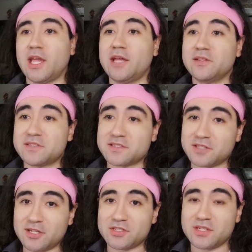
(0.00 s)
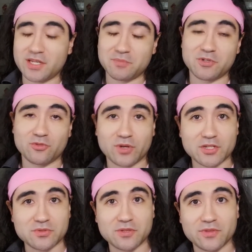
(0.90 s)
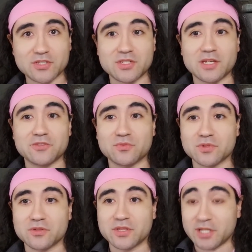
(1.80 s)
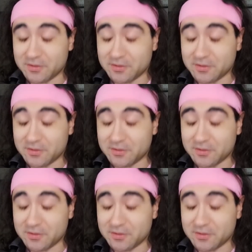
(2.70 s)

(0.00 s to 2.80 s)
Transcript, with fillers: Atlus is not shy about gradually fleshing out the world,